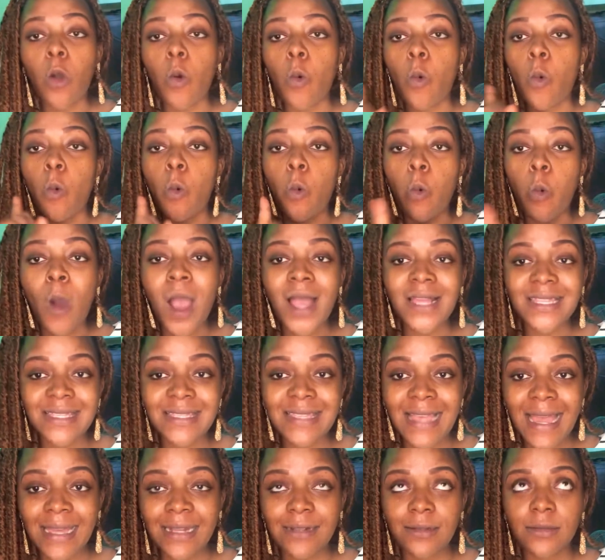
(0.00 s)
One
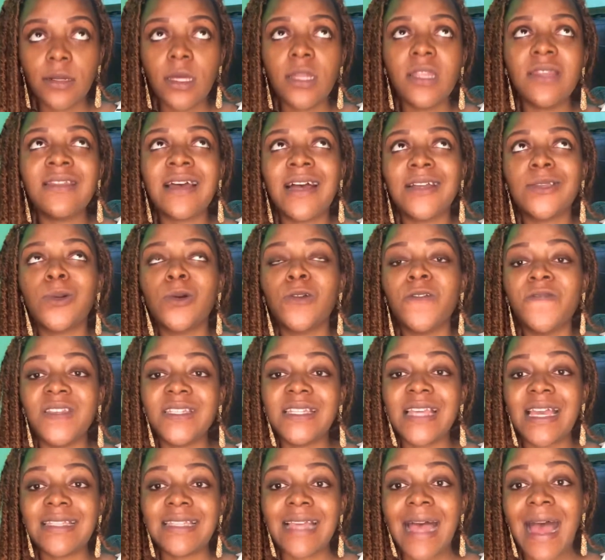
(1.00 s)
sign. That's one of the
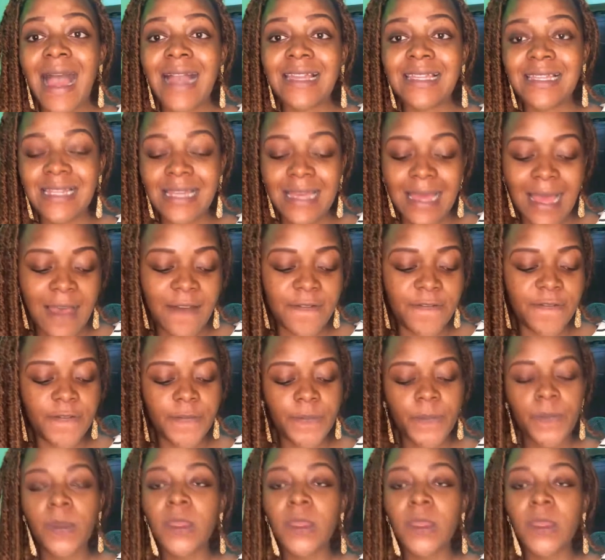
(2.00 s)
signs I actually have.